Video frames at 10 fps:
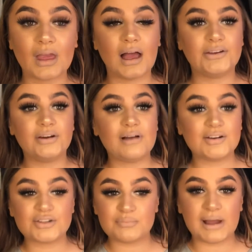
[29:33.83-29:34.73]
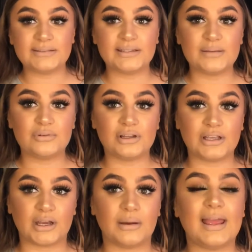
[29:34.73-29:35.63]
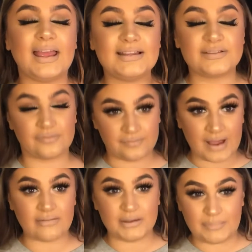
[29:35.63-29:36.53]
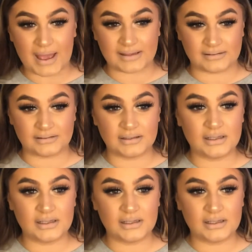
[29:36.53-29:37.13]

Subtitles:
I don't actually mind the lip cleaner. It is very pale.